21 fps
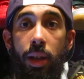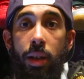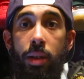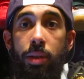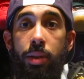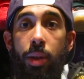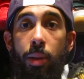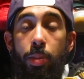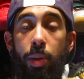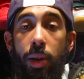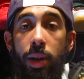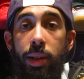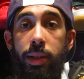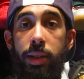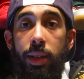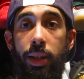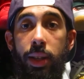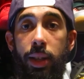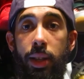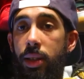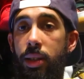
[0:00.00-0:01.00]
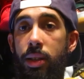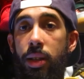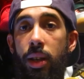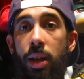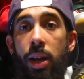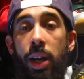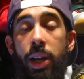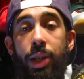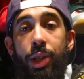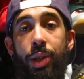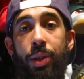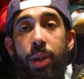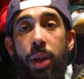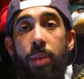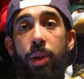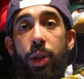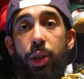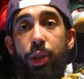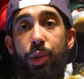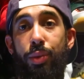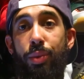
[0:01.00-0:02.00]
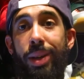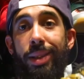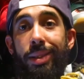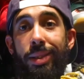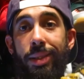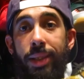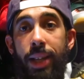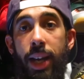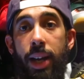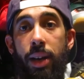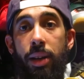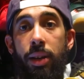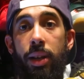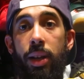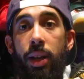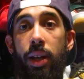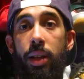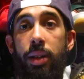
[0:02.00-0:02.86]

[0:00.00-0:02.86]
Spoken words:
So personally, this is the kind of shoe I'm going to dress down.